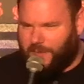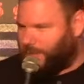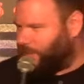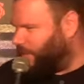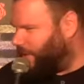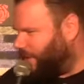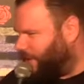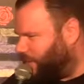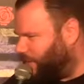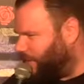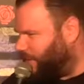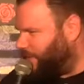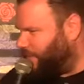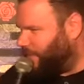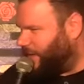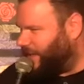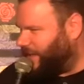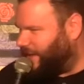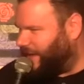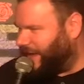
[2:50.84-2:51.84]
everybody would
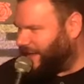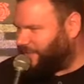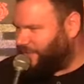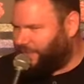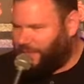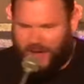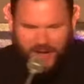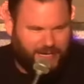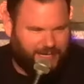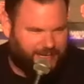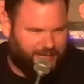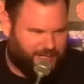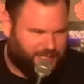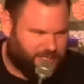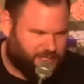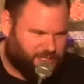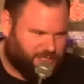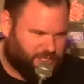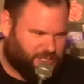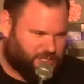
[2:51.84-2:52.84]
have been like, fuck,
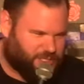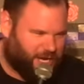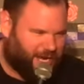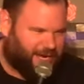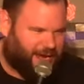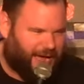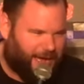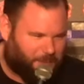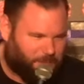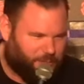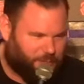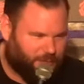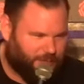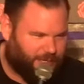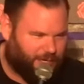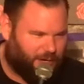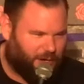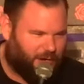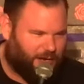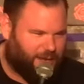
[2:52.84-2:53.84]
shut up.
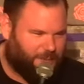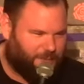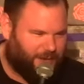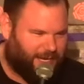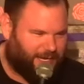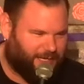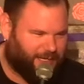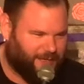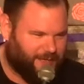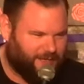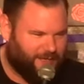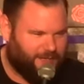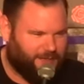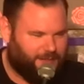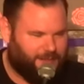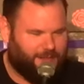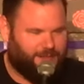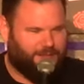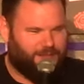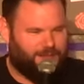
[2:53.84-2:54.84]
You know what I mean?
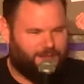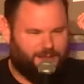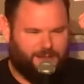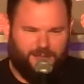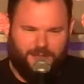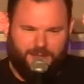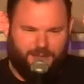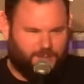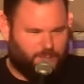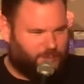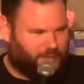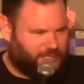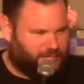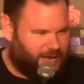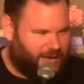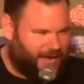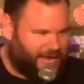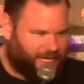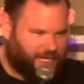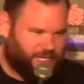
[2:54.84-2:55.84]

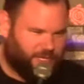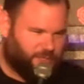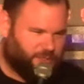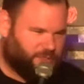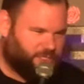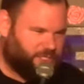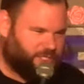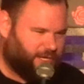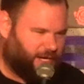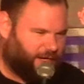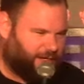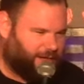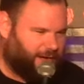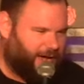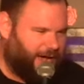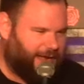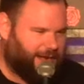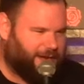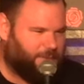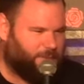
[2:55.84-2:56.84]
But not you, sir.
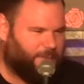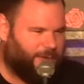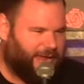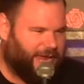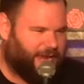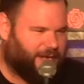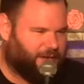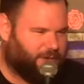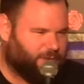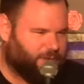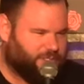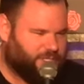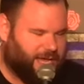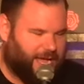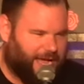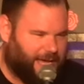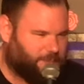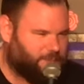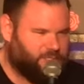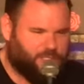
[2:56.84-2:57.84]
Not a man who's
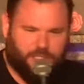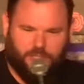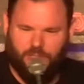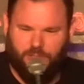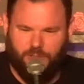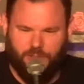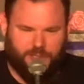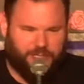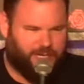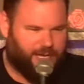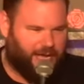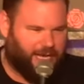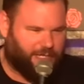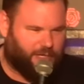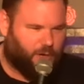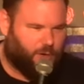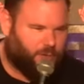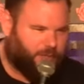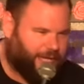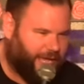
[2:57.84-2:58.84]
absolutely
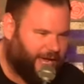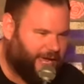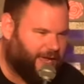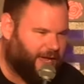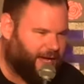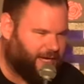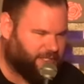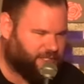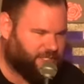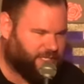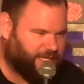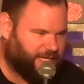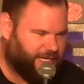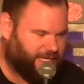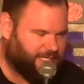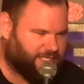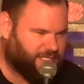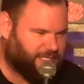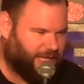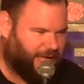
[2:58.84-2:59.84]
got no chaos in
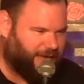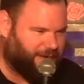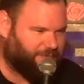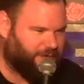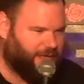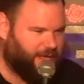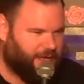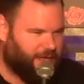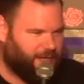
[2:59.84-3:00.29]
his life.